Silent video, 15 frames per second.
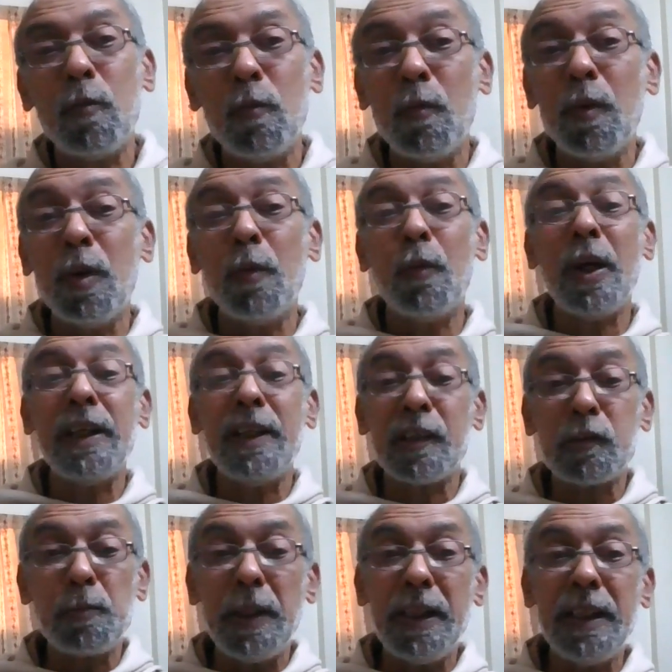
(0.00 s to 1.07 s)
while
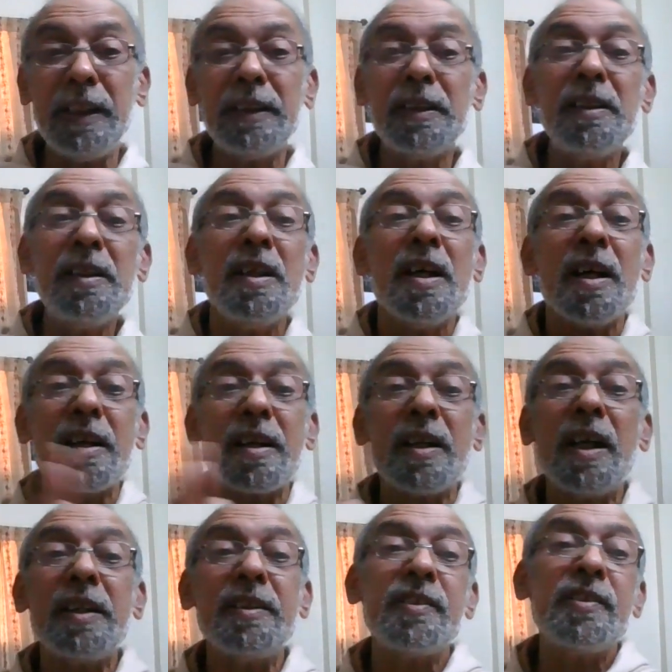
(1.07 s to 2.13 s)
explaining the
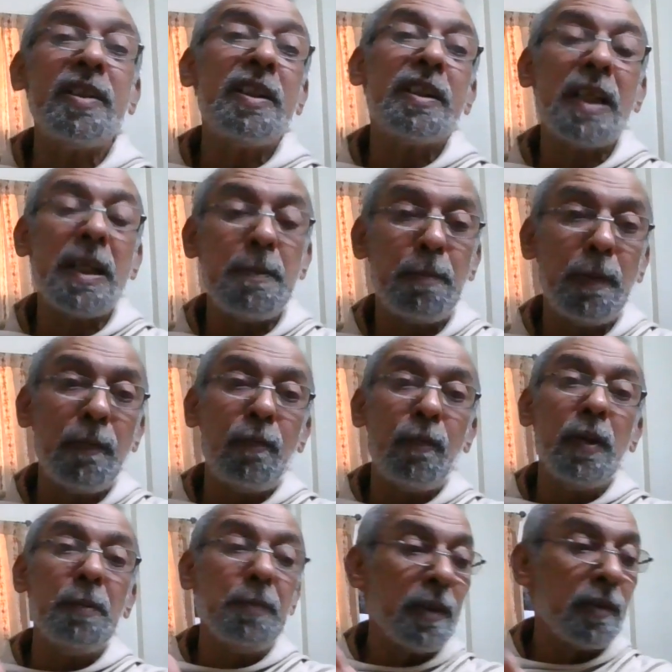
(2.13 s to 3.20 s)
rajasic type of
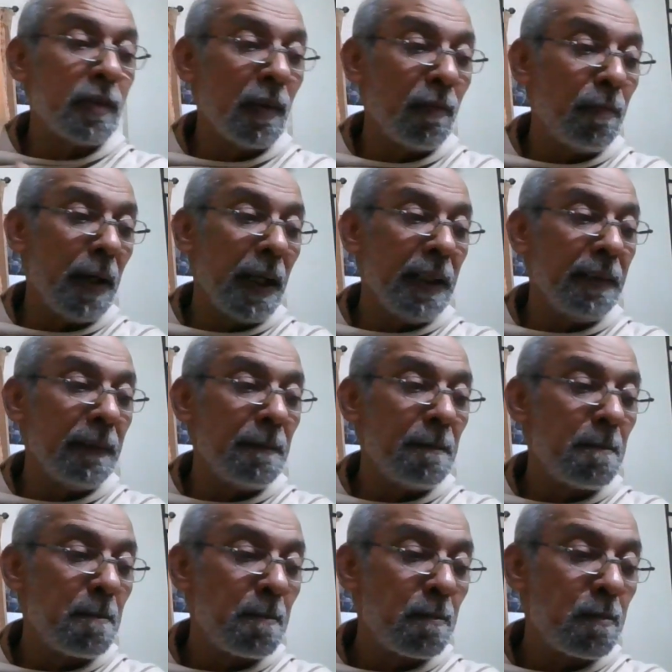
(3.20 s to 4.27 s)
firmness of mind.
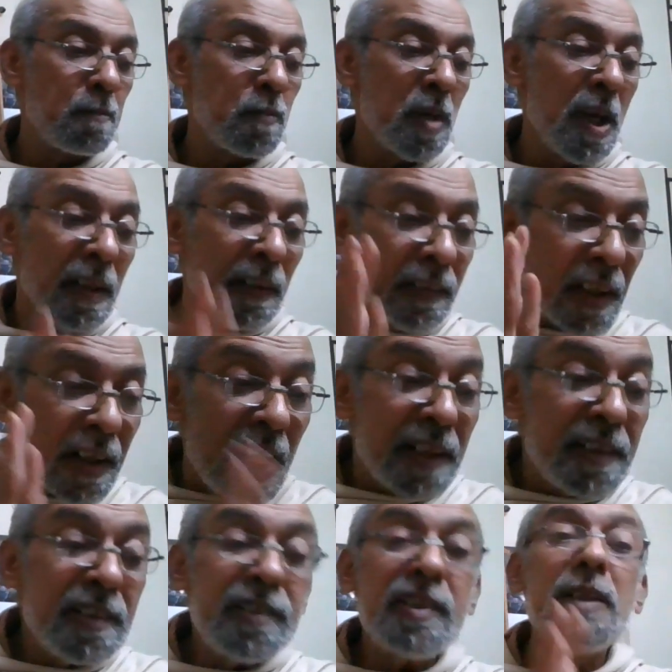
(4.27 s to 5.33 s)
The
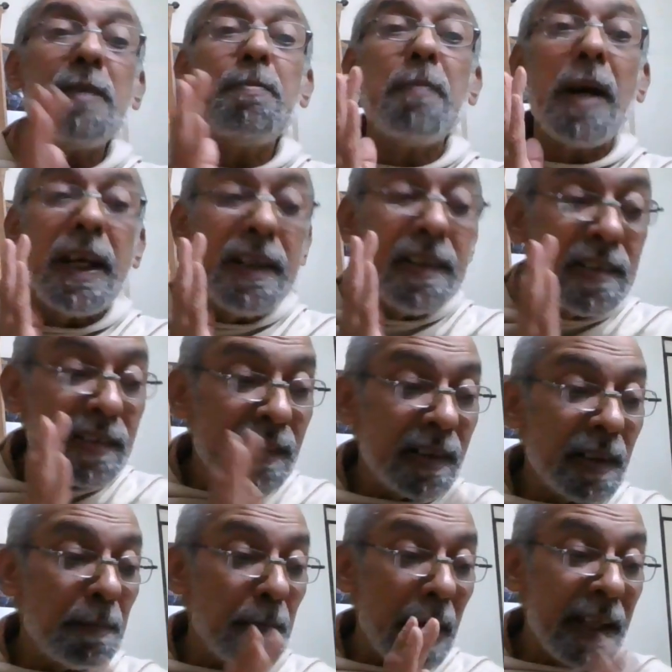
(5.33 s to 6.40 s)
rajasic
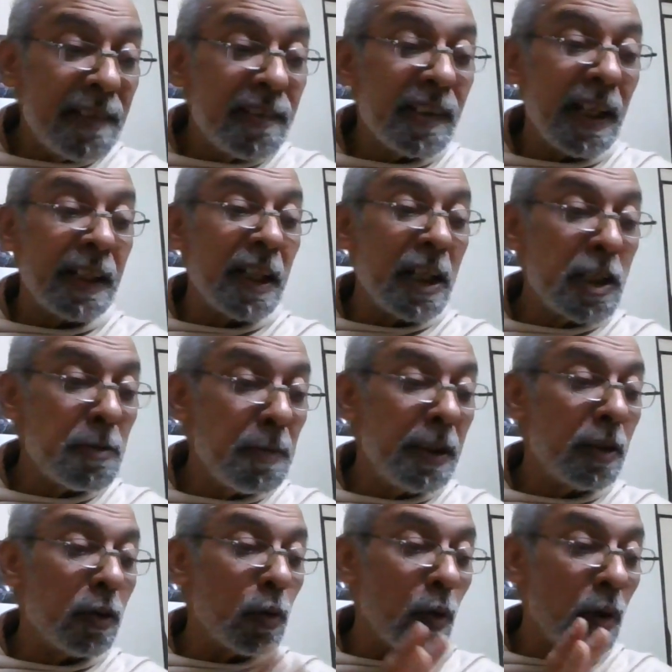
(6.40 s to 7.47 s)
man's
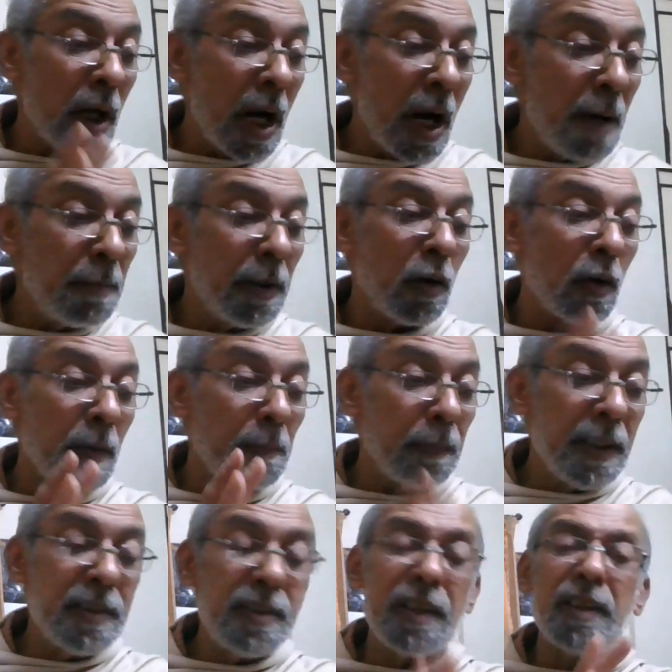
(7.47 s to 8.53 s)
attachment to kama or
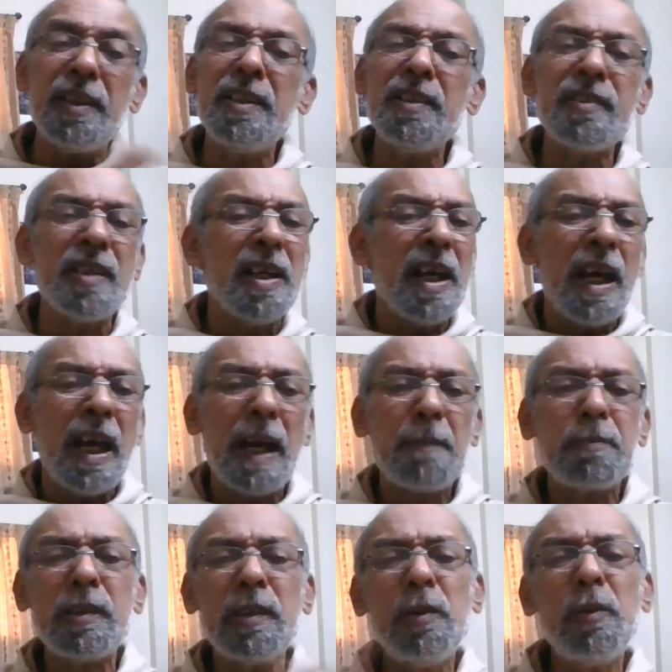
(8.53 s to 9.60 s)
pleasure is
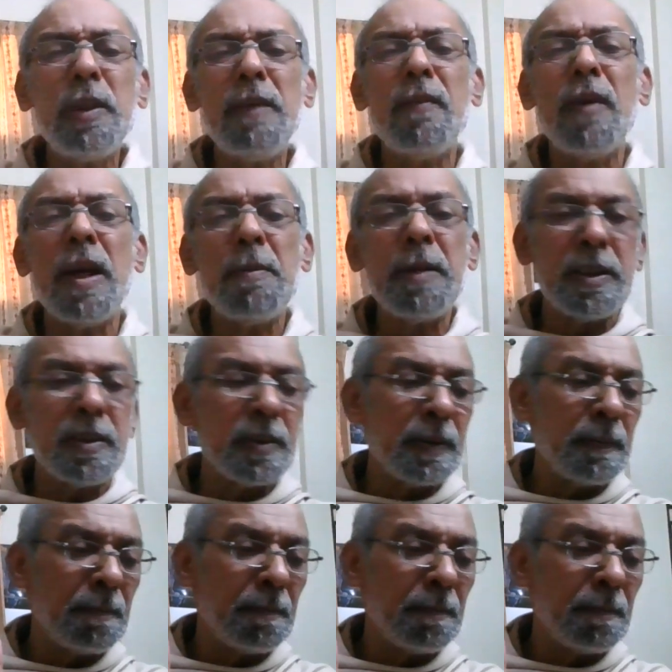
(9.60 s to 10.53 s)
absolutely vehement.